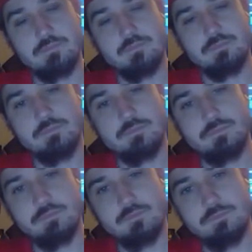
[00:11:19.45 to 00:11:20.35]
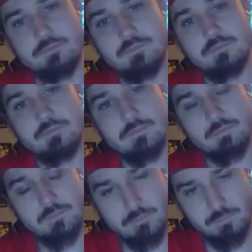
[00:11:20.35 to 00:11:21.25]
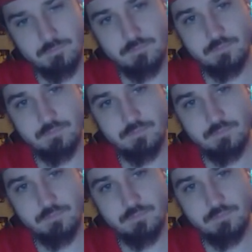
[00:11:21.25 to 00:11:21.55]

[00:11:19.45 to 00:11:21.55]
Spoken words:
No words are spoken by the person on screen.